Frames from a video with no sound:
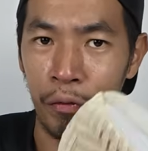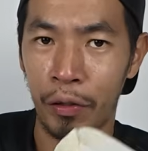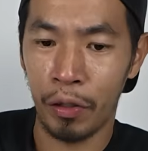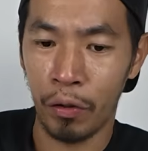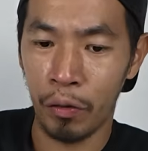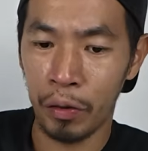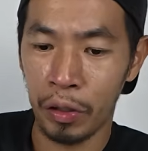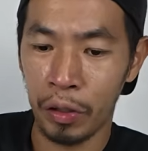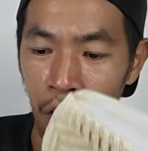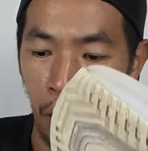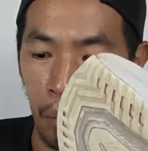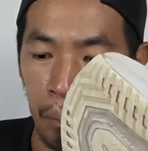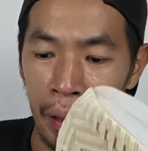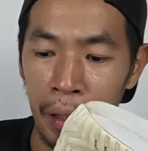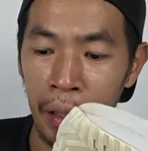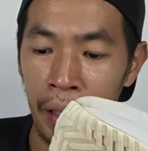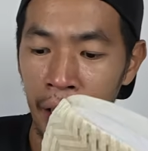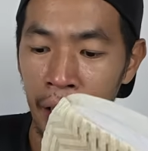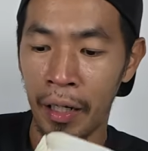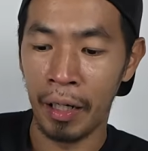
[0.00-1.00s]
We're going to
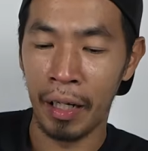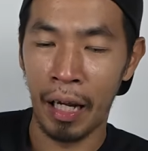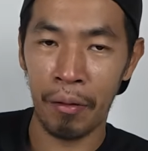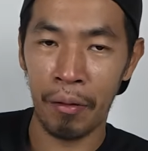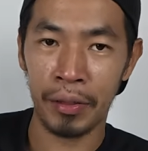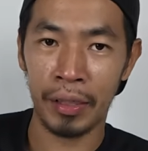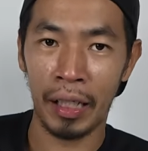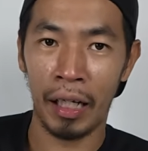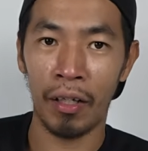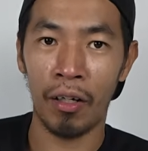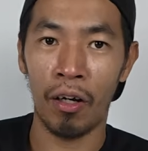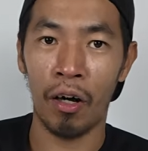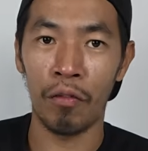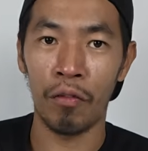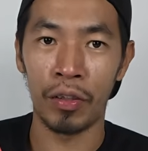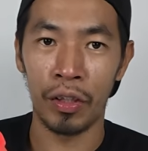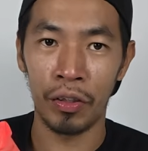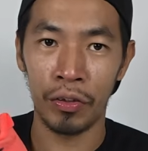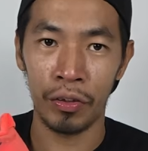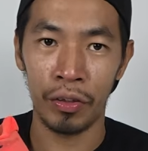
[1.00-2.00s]
compare left side
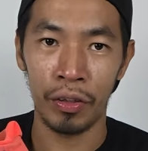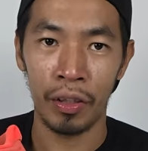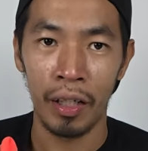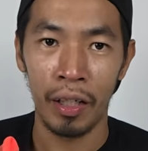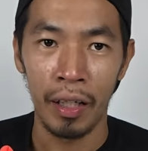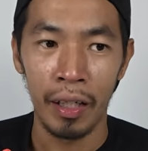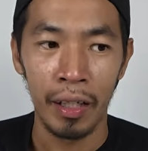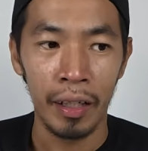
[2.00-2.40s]
of the shoes.